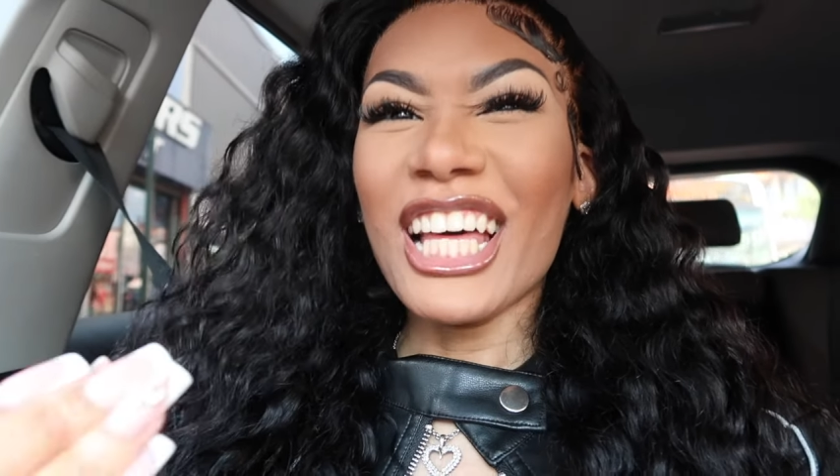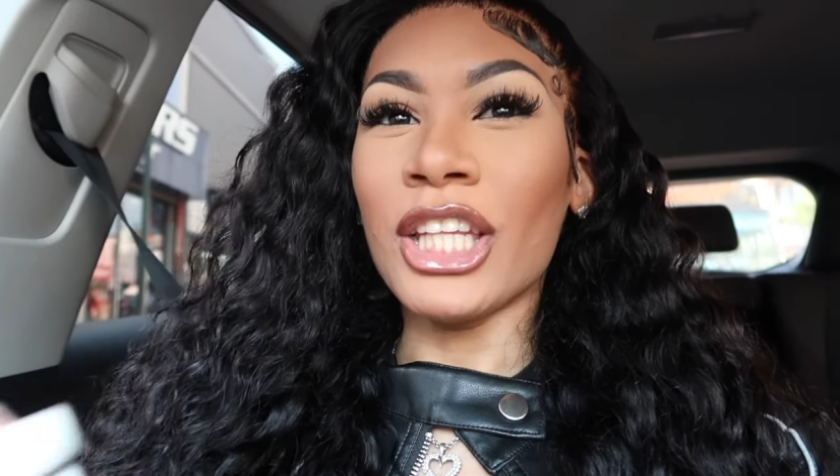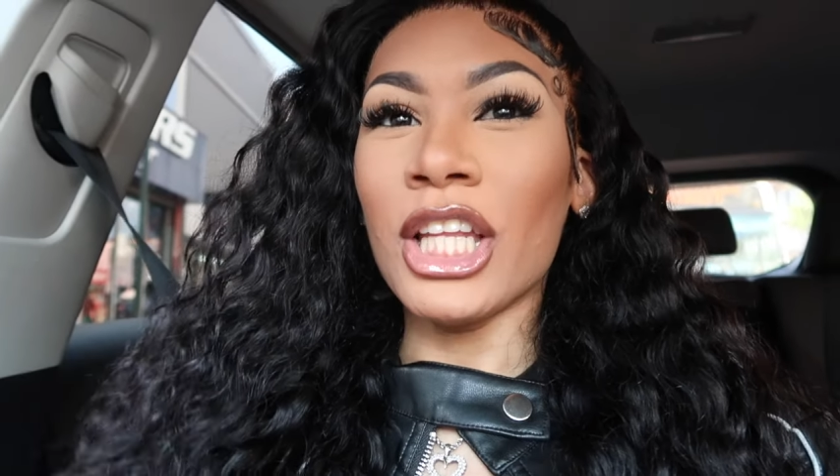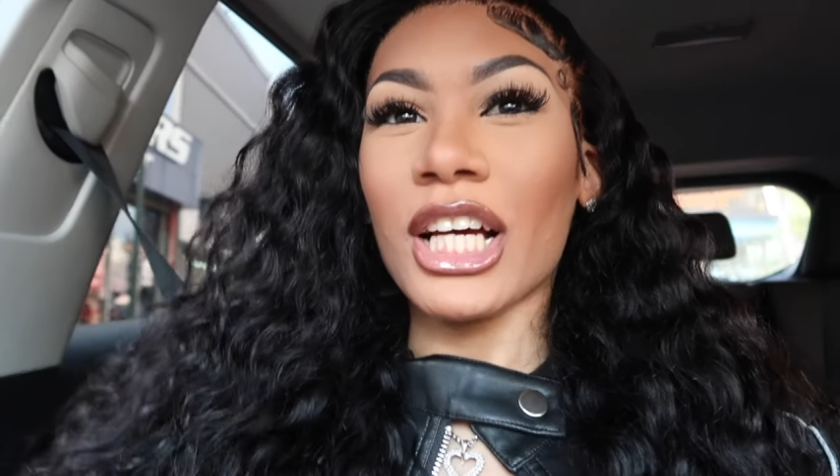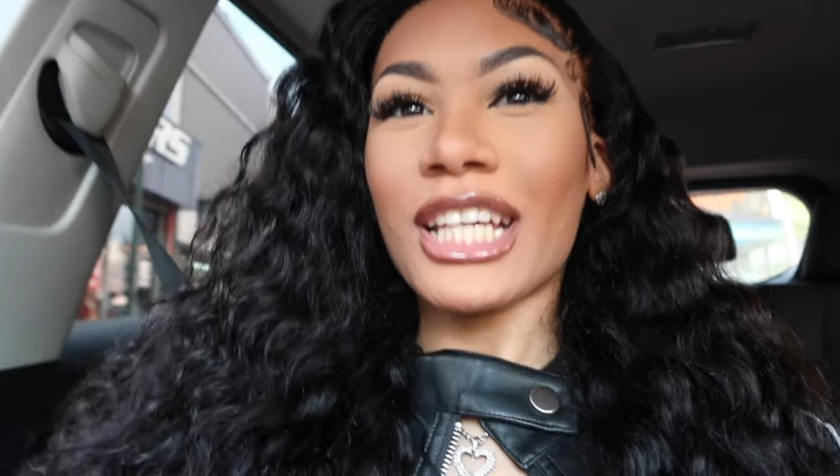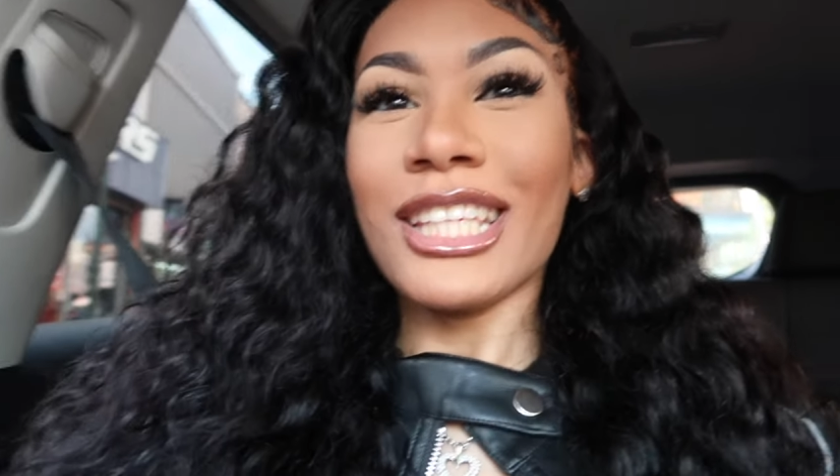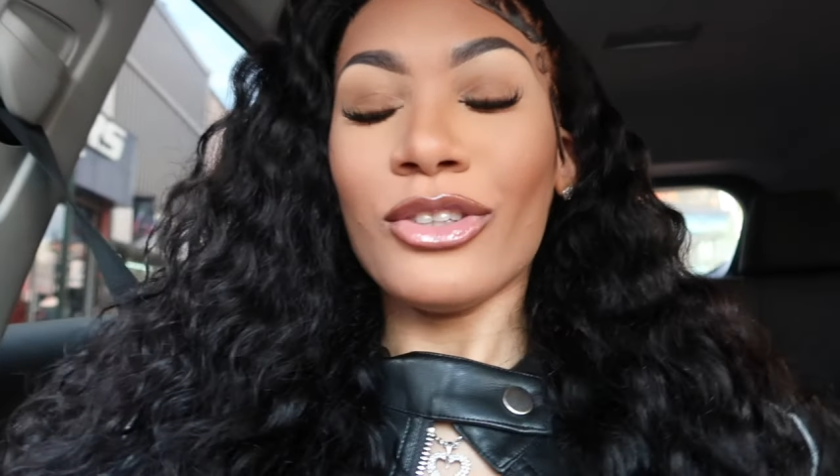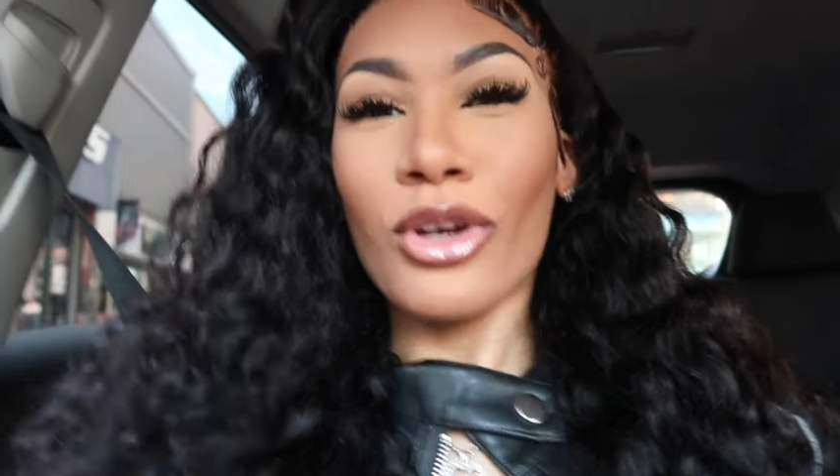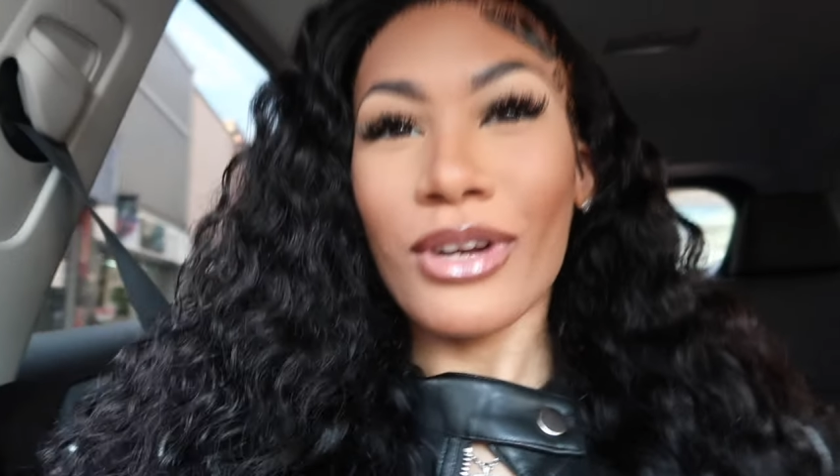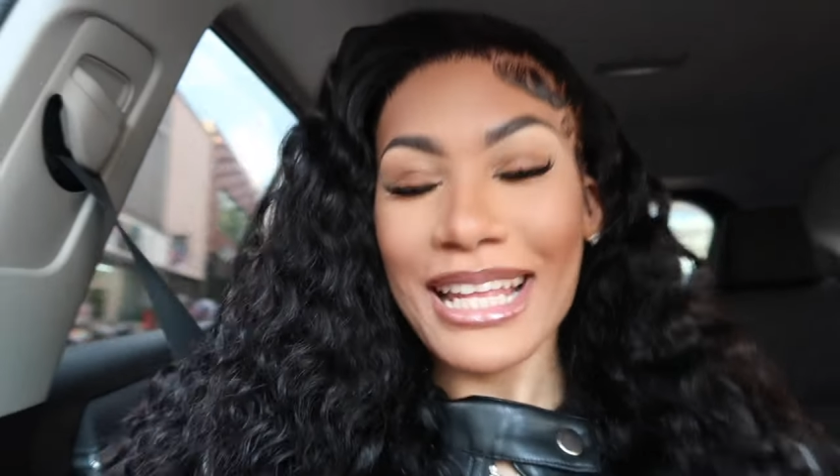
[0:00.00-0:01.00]
look,
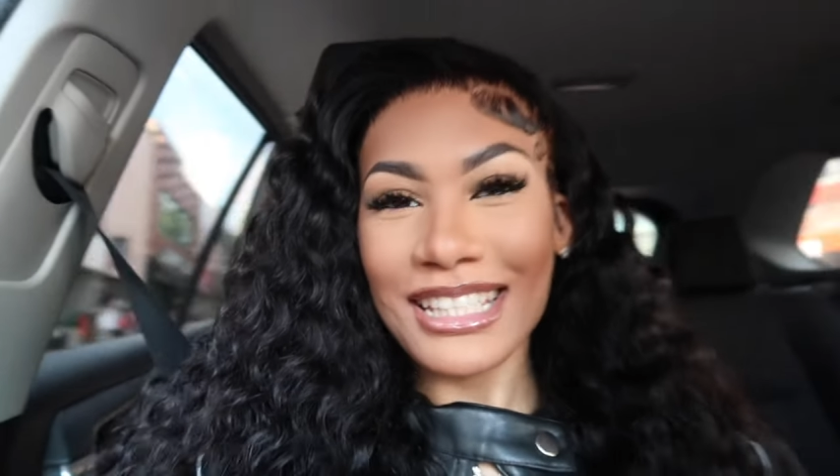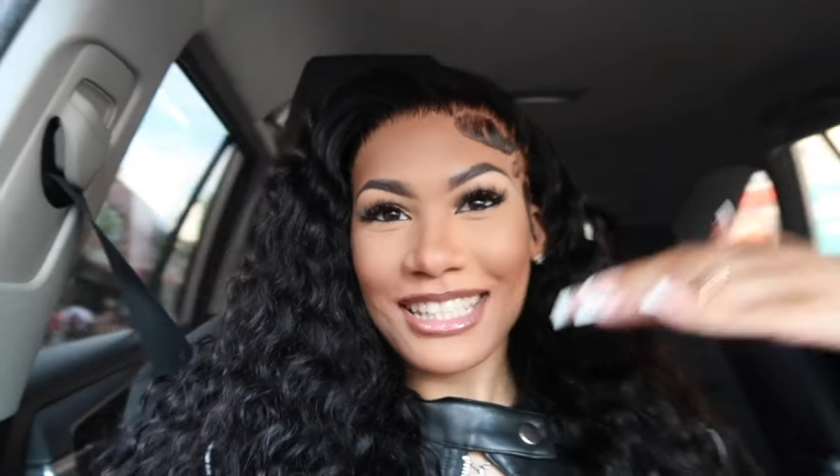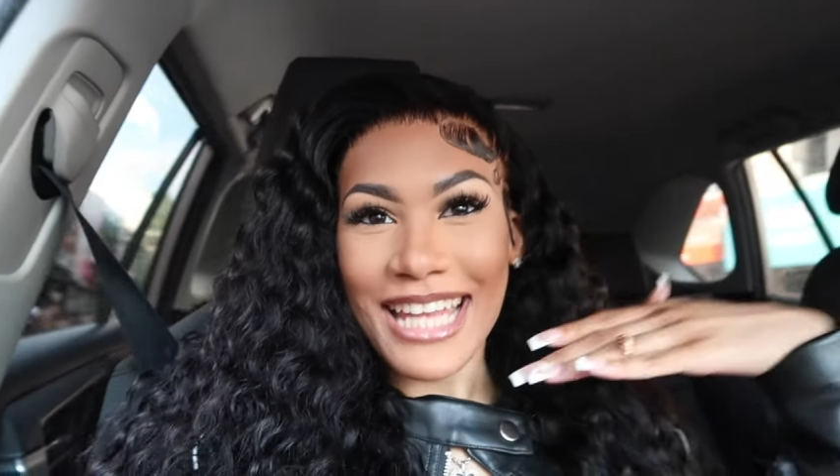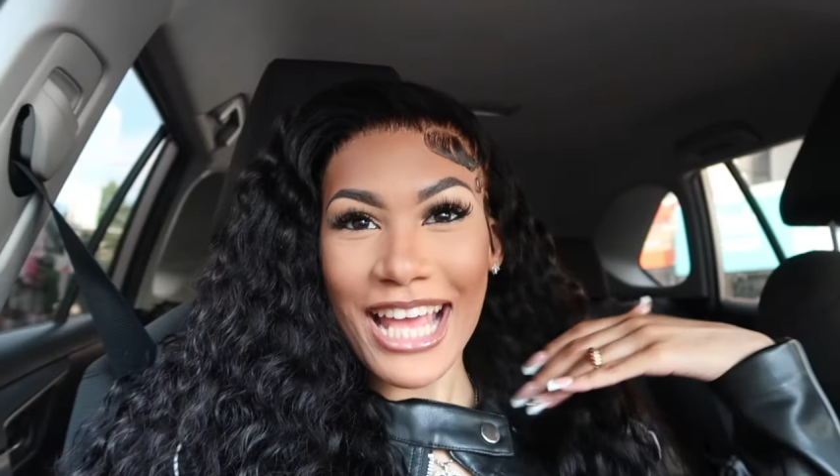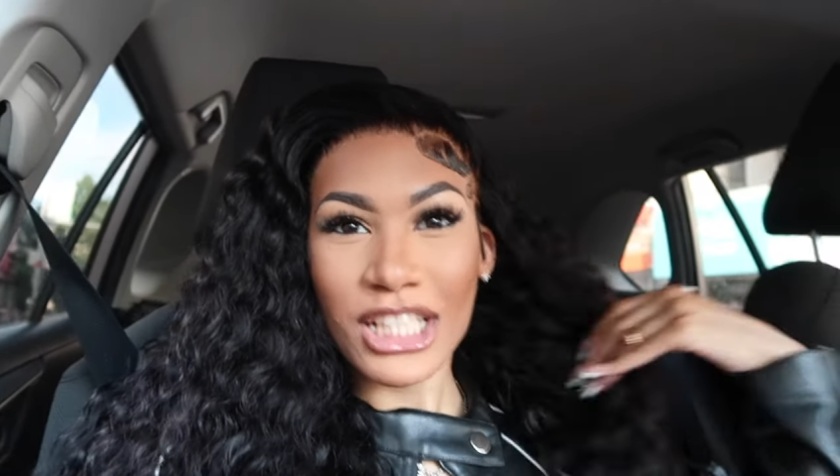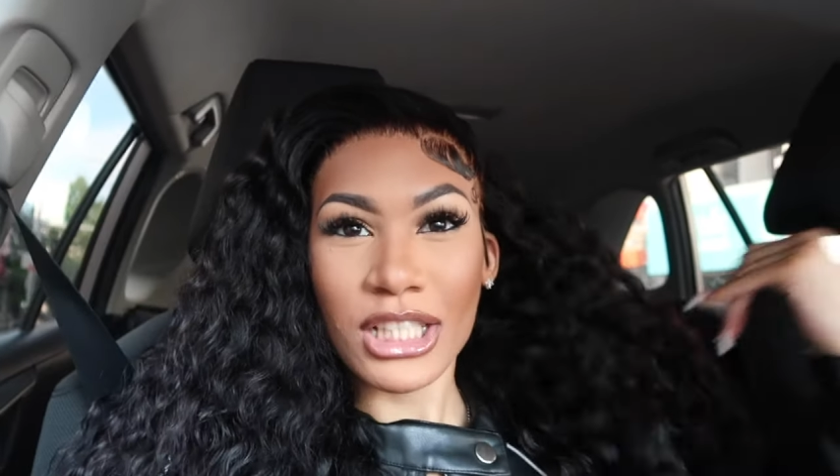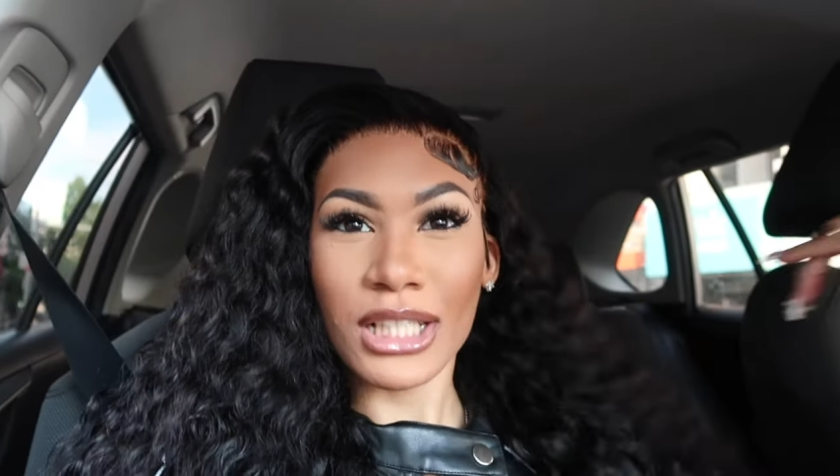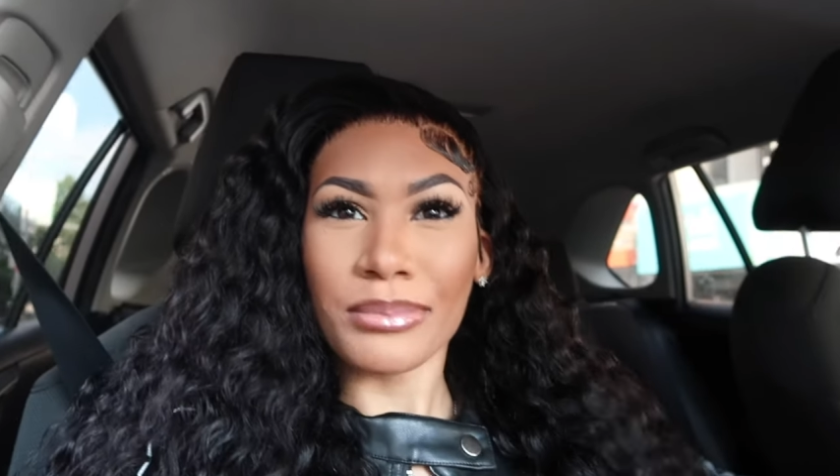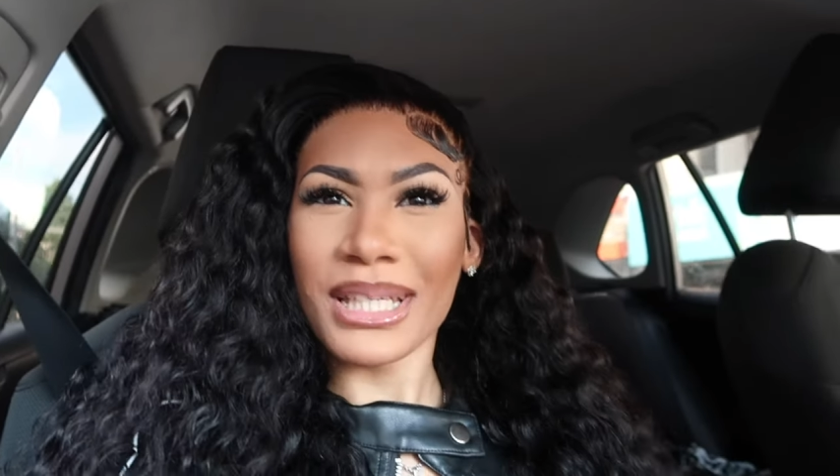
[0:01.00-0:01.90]
you know, that snatched look,